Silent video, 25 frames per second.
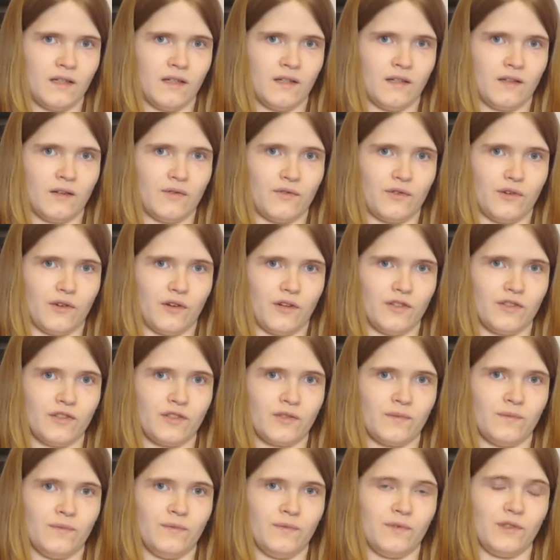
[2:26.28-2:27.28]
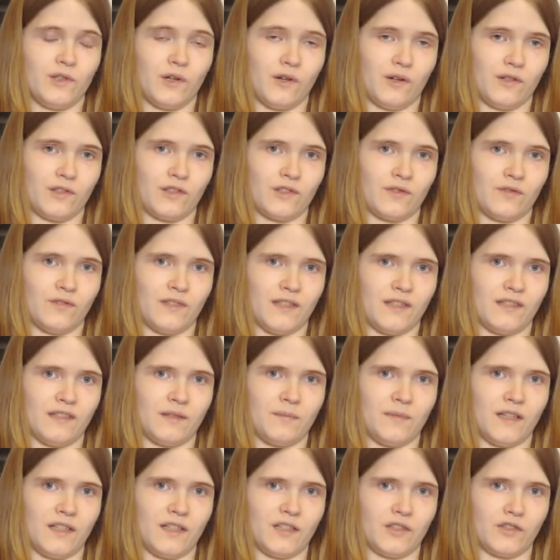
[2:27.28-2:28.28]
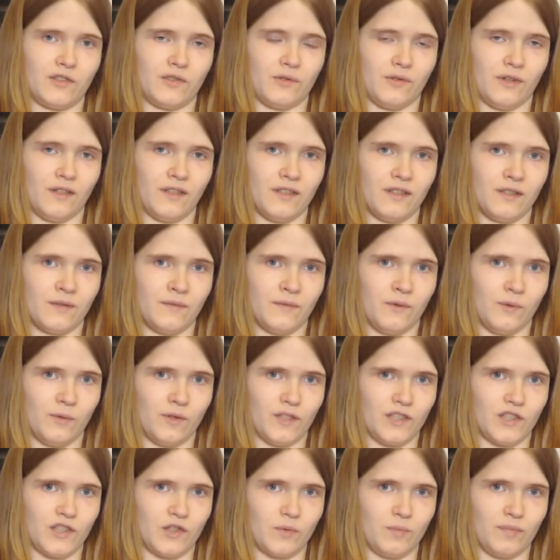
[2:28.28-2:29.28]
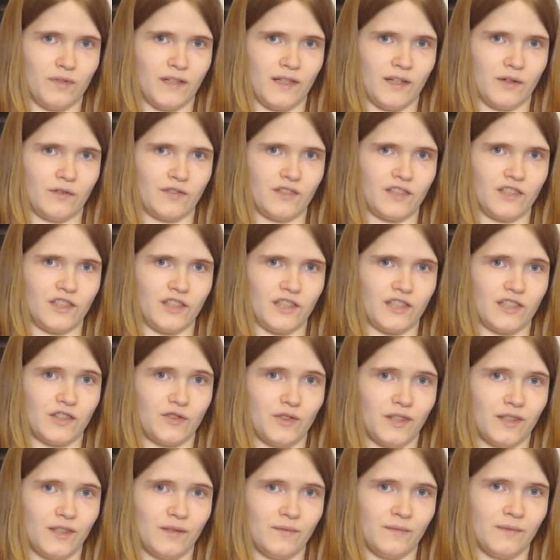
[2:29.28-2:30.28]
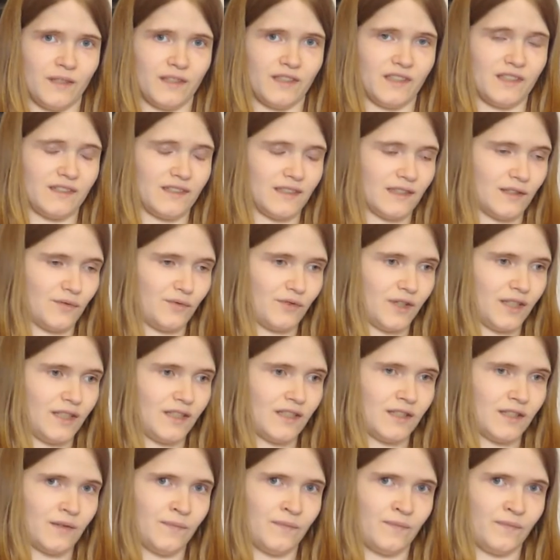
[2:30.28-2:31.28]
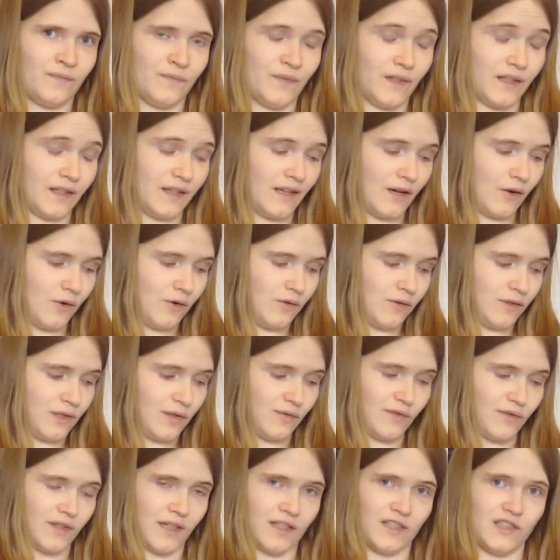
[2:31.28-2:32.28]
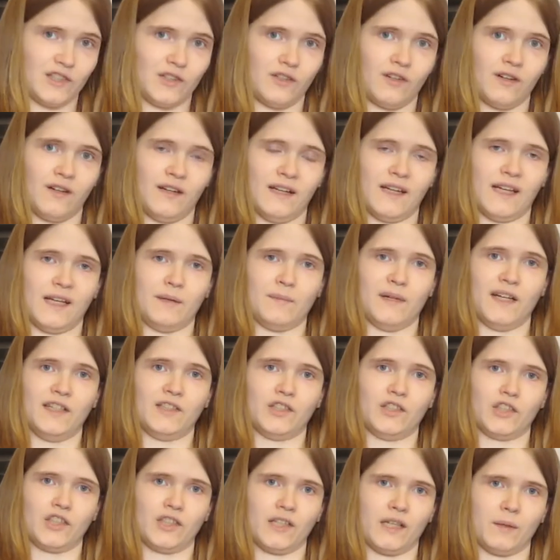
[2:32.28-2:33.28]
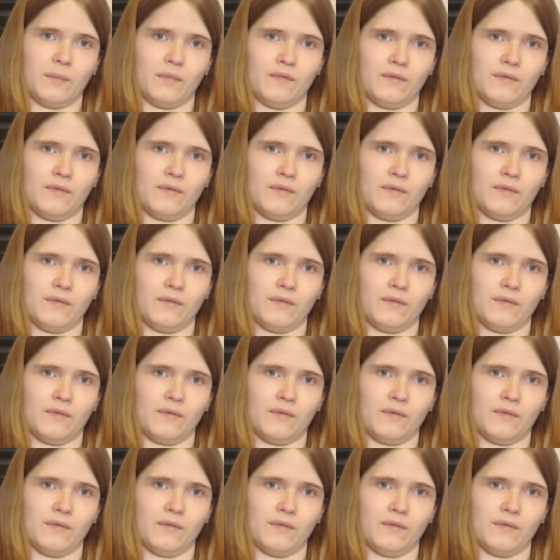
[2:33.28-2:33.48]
Of course, you also need the major 3rd, which you play on the G string in the 6th fret, and now you've got your A major shape.